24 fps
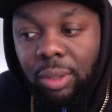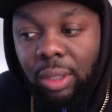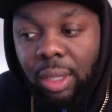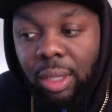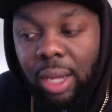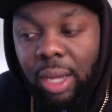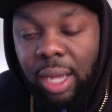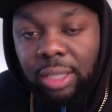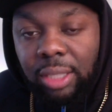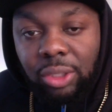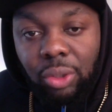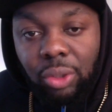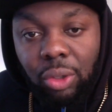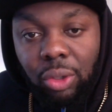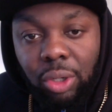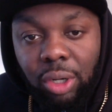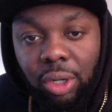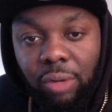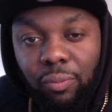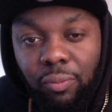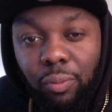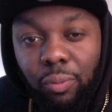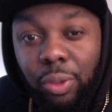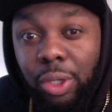I started
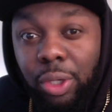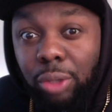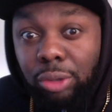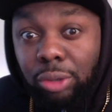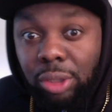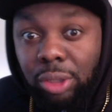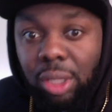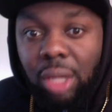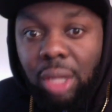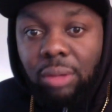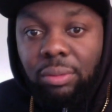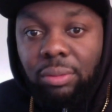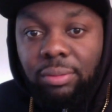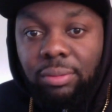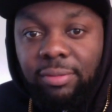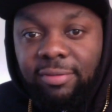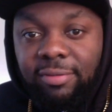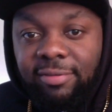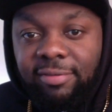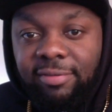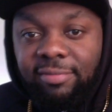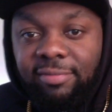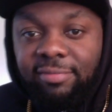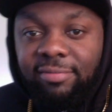off real slow.
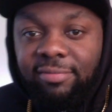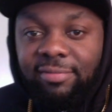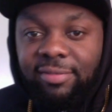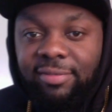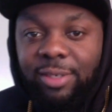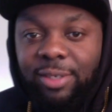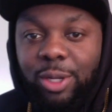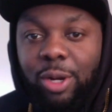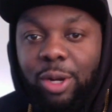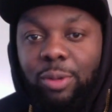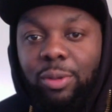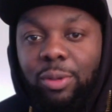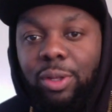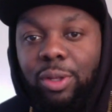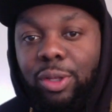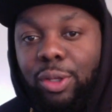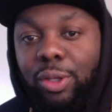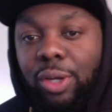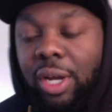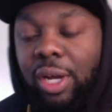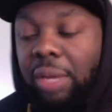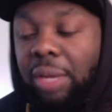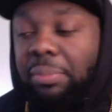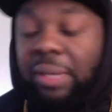A
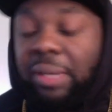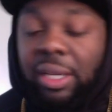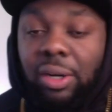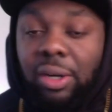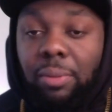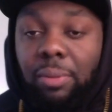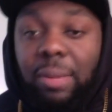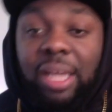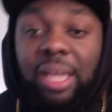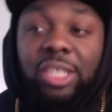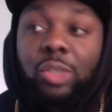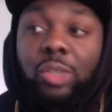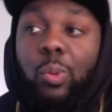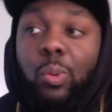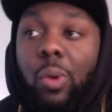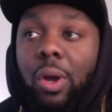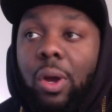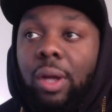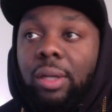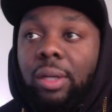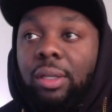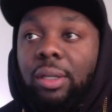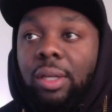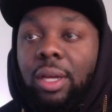little update on my
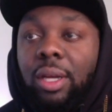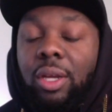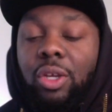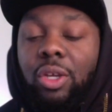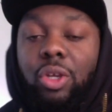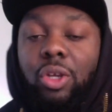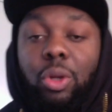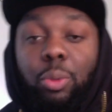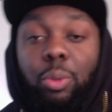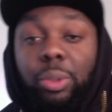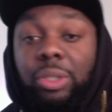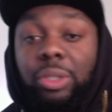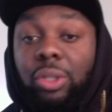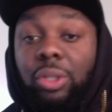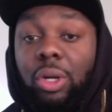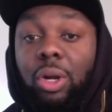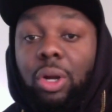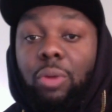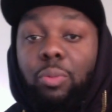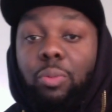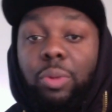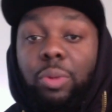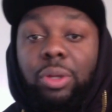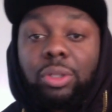squad. We started
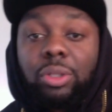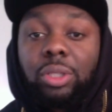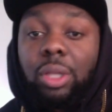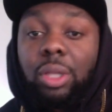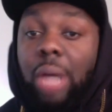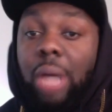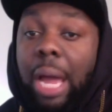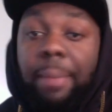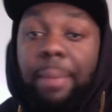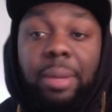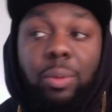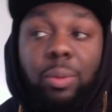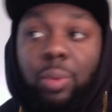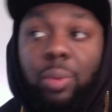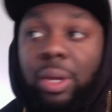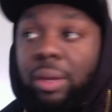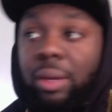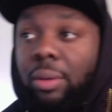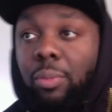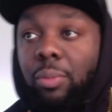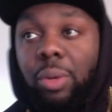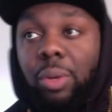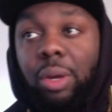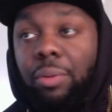off real slow. I mean,
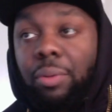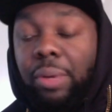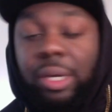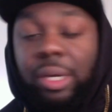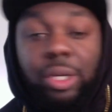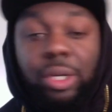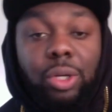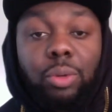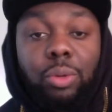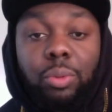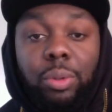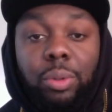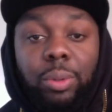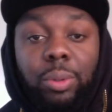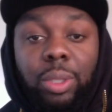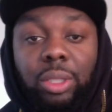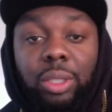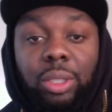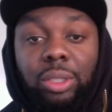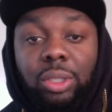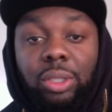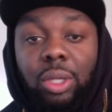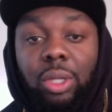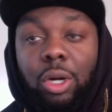we already knew we were going to
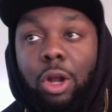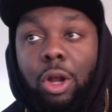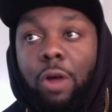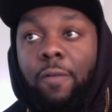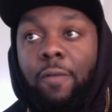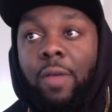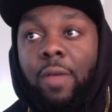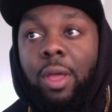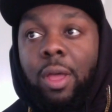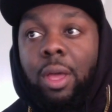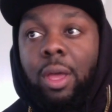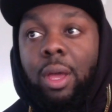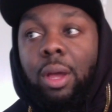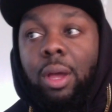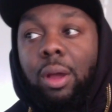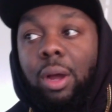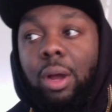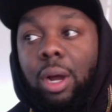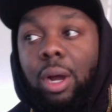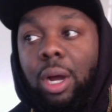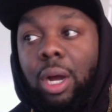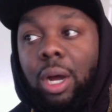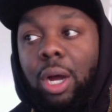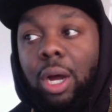start off
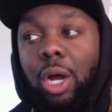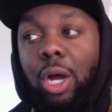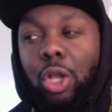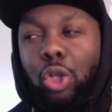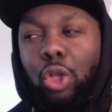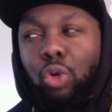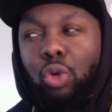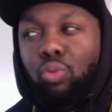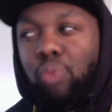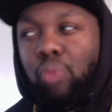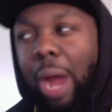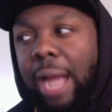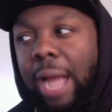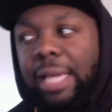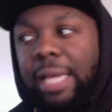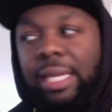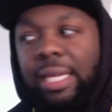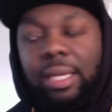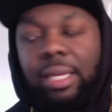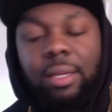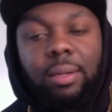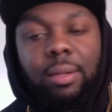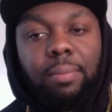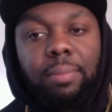a little
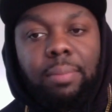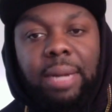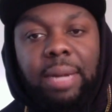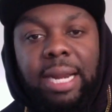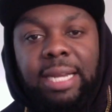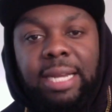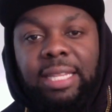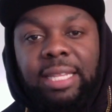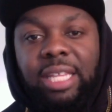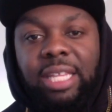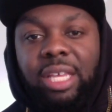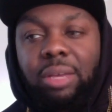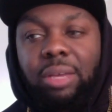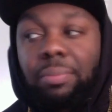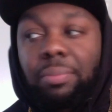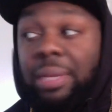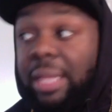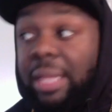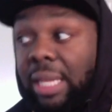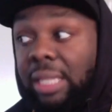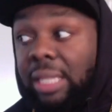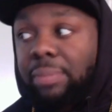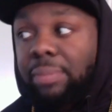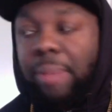rocky, but I didn't think it'd be
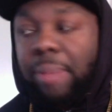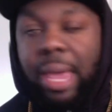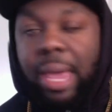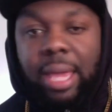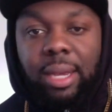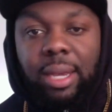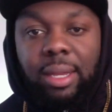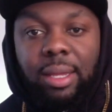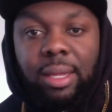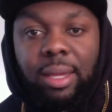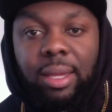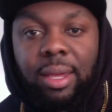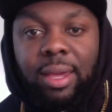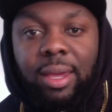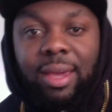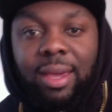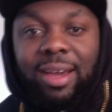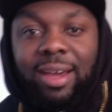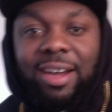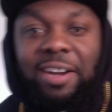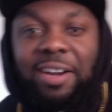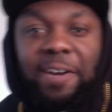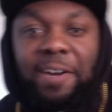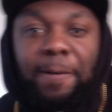this bad.
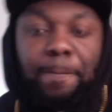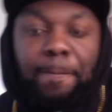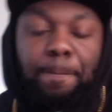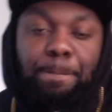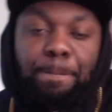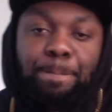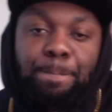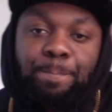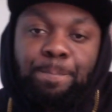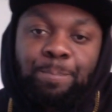The